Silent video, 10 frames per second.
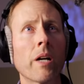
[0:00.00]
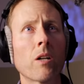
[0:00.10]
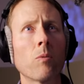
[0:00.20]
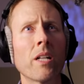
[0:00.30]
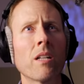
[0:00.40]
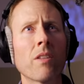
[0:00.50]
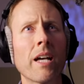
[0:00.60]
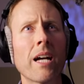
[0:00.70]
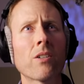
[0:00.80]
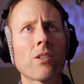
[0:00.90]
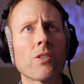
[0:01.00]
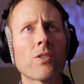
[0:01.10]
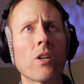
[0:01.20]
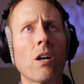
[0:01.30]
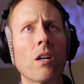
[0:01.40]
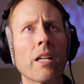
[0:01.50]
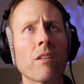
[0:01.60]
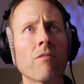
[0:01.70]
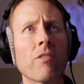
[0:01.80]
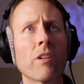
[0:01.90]
Michael Wynn, if the actors are
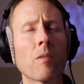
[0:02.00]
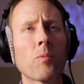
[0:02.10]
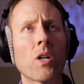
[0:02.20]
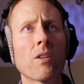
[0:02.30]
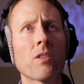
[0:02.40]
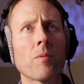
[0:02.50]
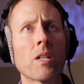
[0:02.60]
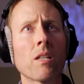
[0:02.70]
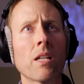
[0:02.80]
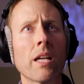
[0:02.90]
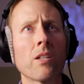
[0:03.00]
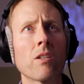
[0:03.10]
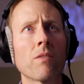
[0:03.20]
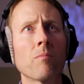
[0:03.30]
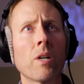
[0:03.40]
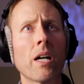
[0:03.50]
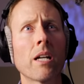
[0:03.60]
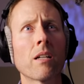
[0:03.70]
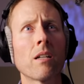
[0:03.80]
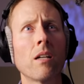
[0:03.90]
in very proximity to the edge of the
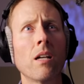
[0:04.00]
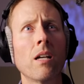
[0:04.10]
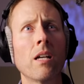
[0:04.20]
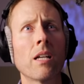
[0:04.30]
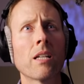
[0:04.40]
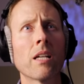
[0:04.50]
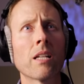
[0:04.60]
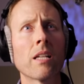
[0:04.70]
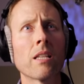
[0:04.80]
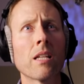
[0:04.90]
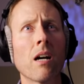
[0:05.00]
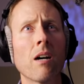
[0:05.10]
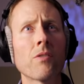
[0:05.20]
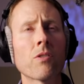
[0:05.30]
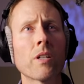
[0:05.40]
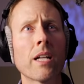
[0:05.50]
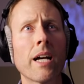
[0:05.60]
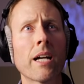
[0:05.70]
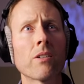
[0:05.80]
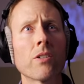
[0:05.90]
mic, can get the off-screen
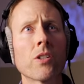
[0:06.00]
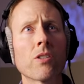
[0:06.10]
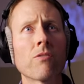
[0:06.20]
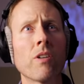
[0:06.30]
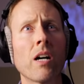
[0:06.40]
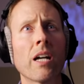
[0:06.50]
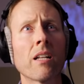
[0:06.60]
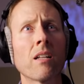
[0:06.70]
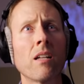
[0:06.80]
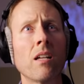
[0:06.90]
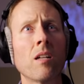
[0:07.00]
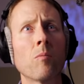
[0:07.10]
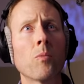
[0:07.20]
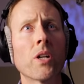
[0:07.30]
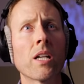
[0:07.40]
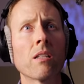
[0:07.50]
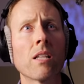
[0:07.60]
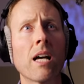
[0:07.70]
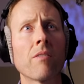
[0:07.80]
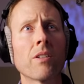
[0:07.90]
actor just fine. Bringing
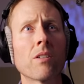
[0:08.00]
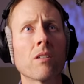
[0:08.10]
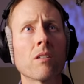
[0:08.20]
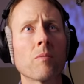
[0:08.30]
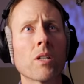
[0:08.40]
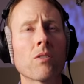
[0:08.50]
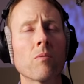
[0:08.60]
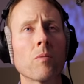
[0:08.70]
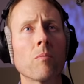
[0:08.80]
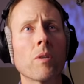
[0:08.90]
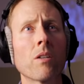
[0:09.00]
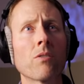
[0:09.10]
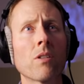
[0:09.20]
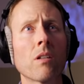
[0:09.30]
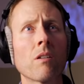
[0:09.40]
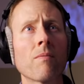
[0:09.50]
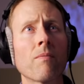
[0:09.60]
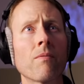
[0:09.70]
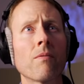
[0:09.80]
the loud into the mix can be messy.